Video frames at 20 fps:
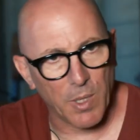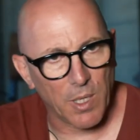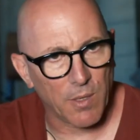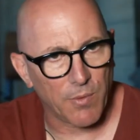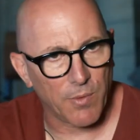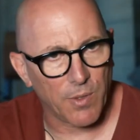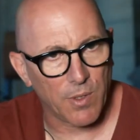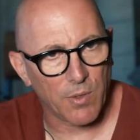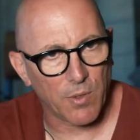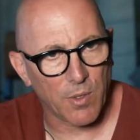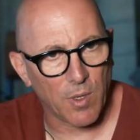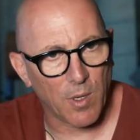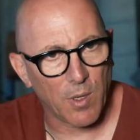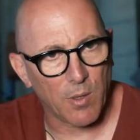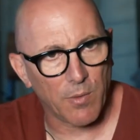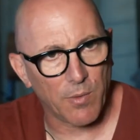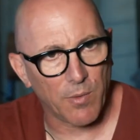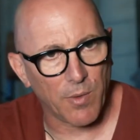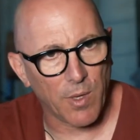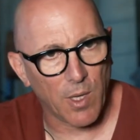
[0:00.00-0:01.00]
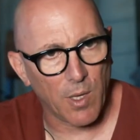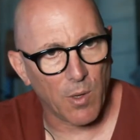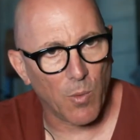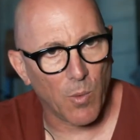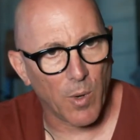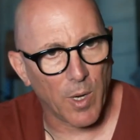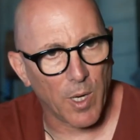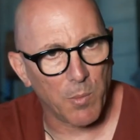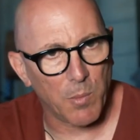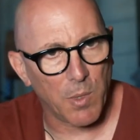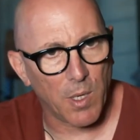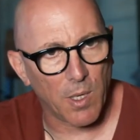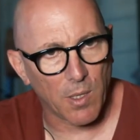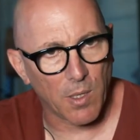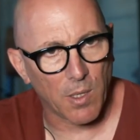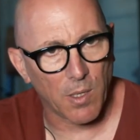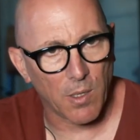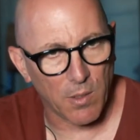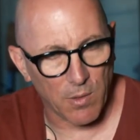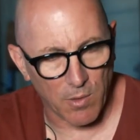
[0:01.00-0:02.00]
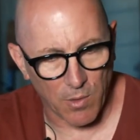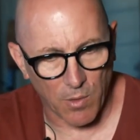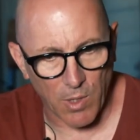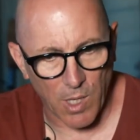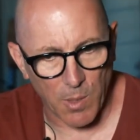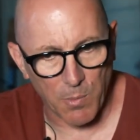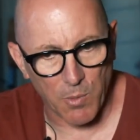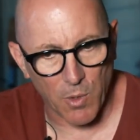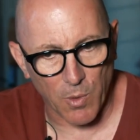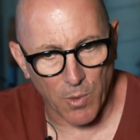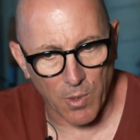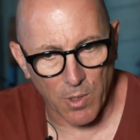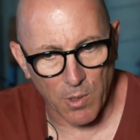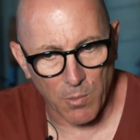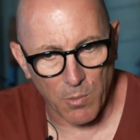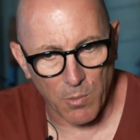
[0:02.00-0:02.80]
benefits of a winemaking and grape growing